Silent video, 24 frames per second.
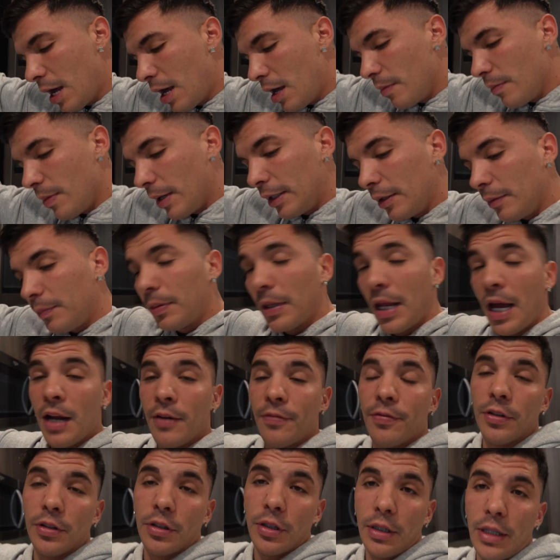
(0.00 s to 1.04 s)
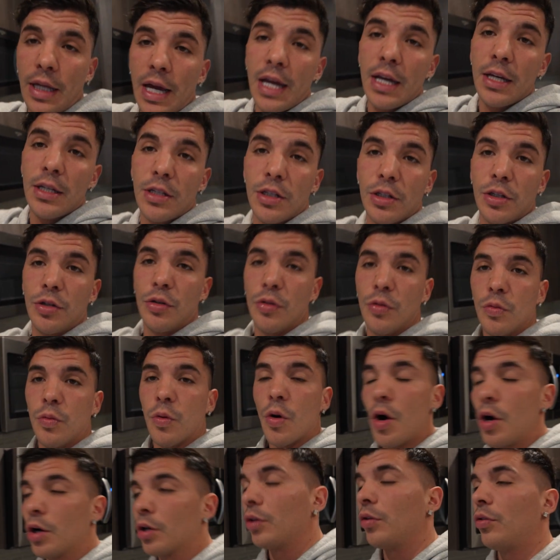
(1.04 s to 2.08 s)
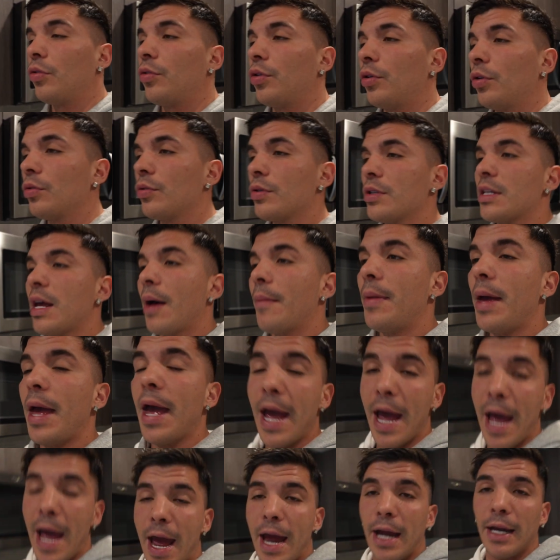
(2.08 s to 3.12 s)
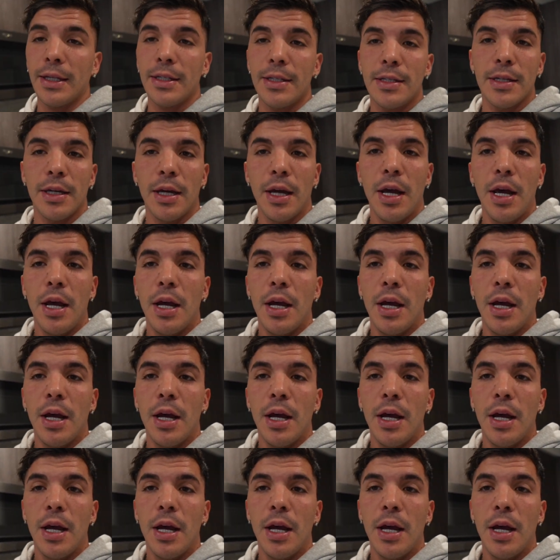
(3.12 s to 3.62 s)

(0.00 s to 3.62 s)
but the plan for today is to walk you through some hacks